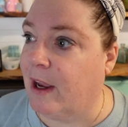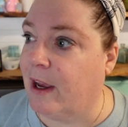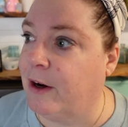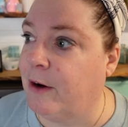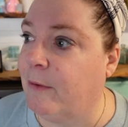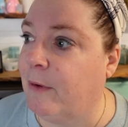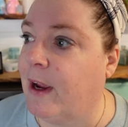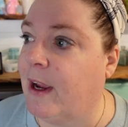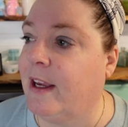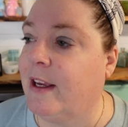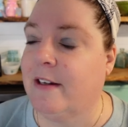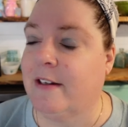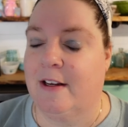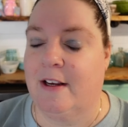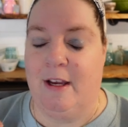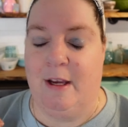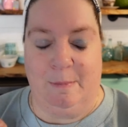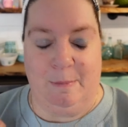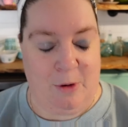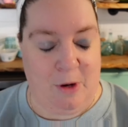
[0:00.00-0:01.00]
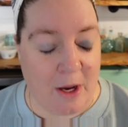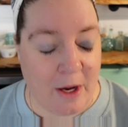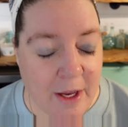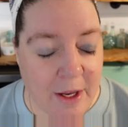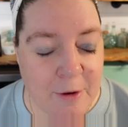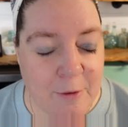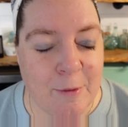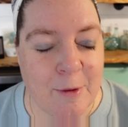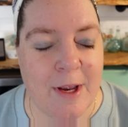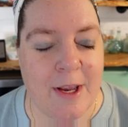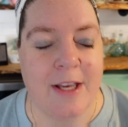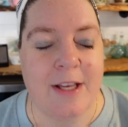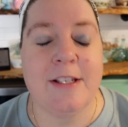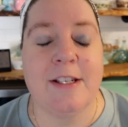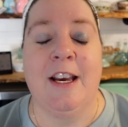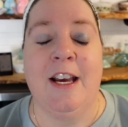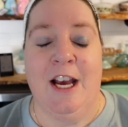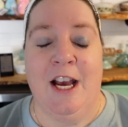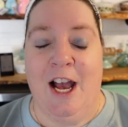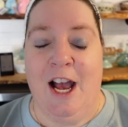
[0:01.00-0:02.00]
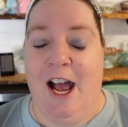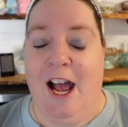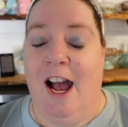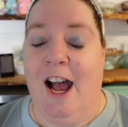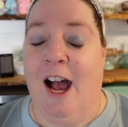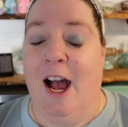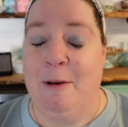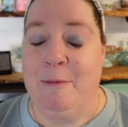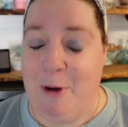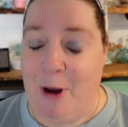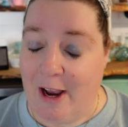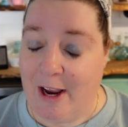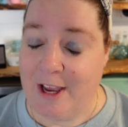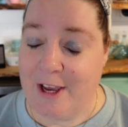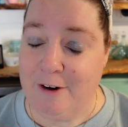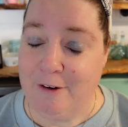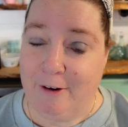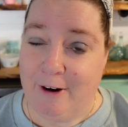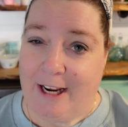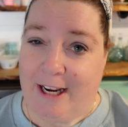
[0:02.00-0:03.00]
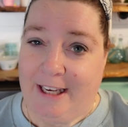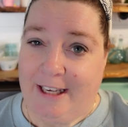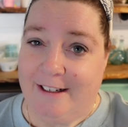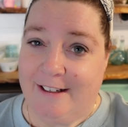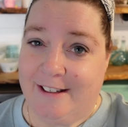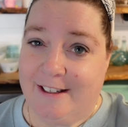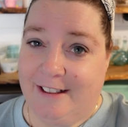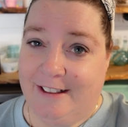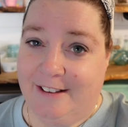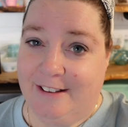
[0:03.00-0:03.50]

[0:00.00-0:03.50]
not going to rant. I'm not going to rant. I'm not going to rant.